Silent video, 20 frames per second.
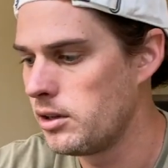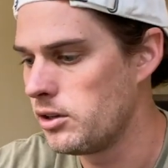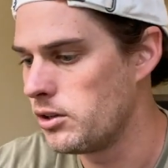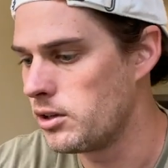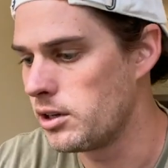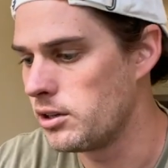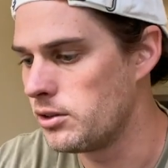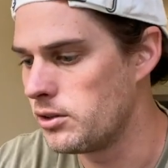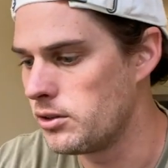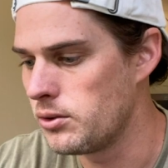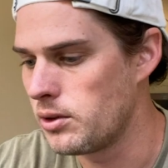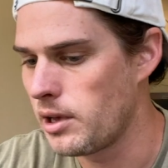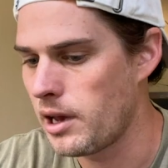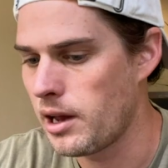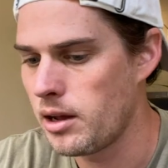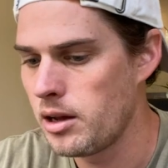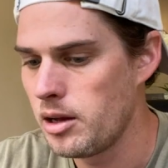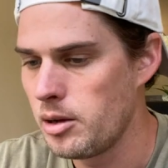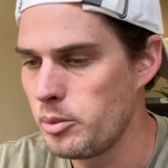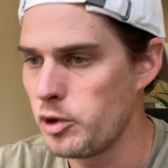you could do
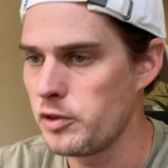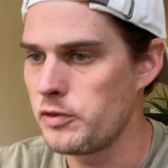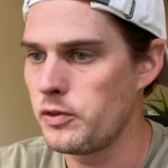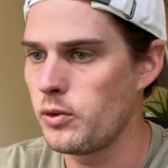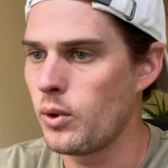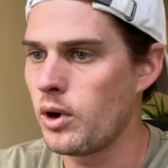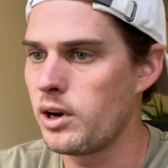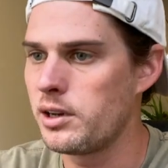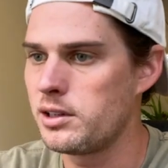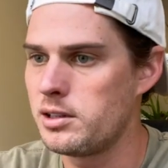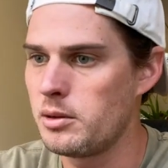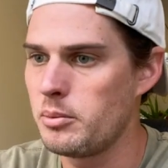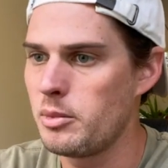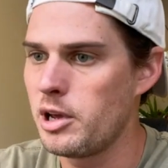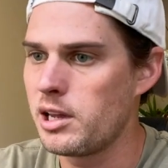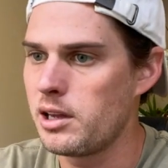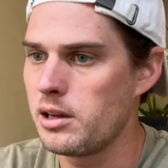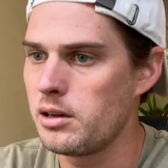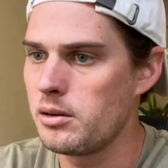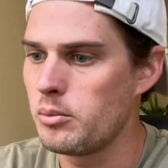that. But if you wanted to
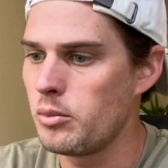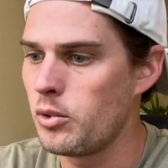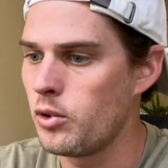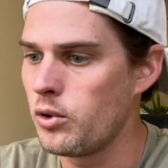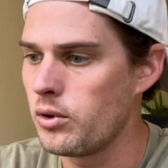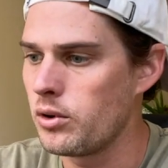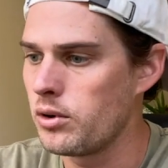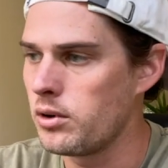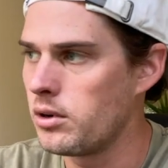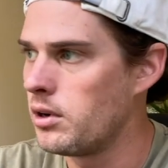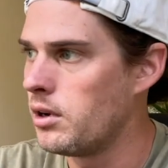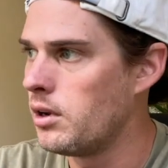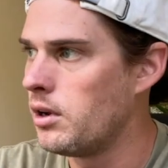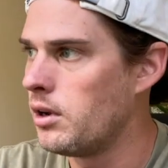make it more